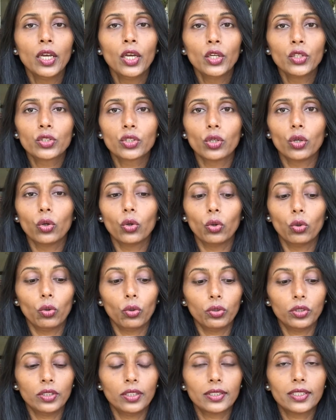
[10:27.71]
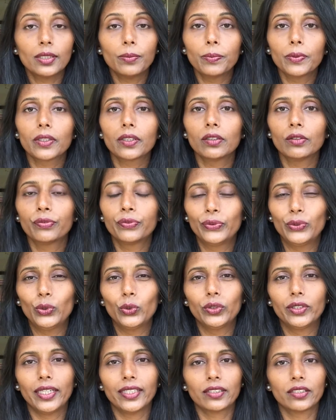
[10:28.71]
So the typical
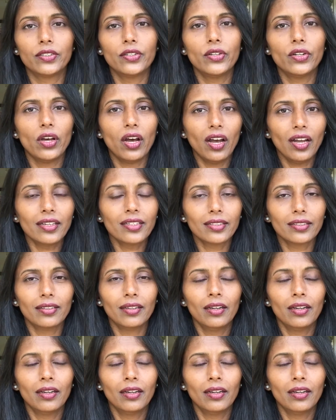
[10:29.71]
food that's not